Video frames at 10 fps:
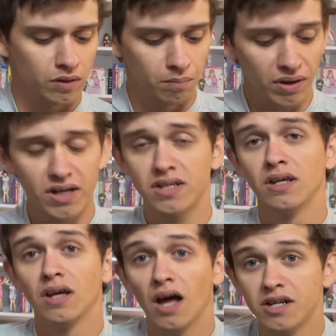But
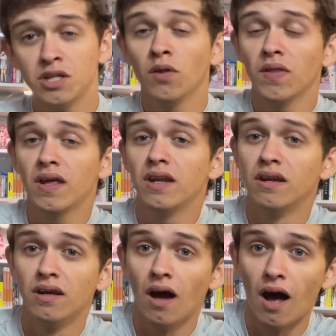until then,
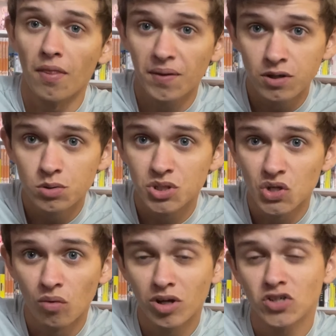thank you
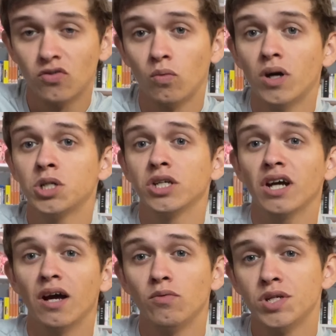so much for watching.
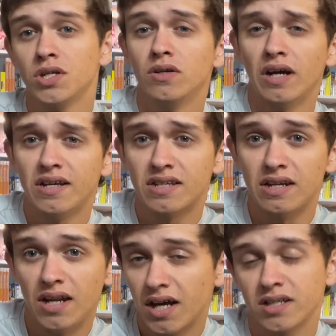I will see you guys
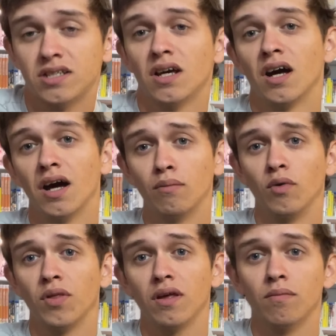next time
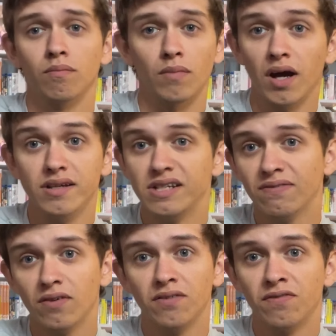with a
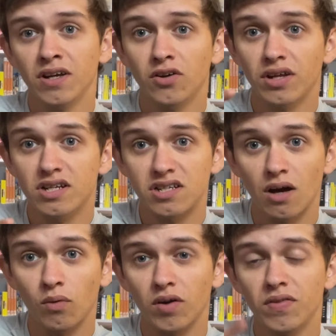different figure that is
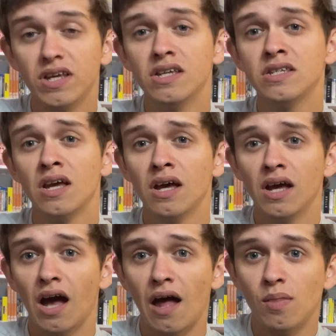not one of these.
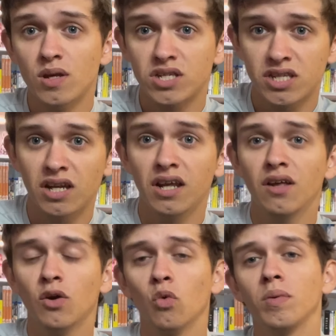And this Sunday,
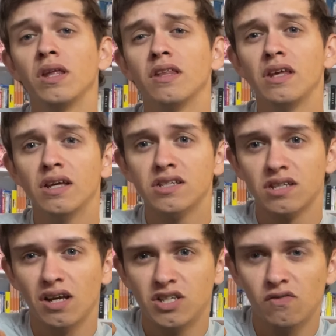there will be the
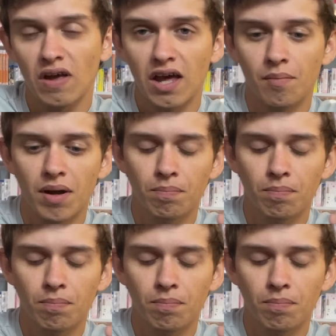Slice of Anime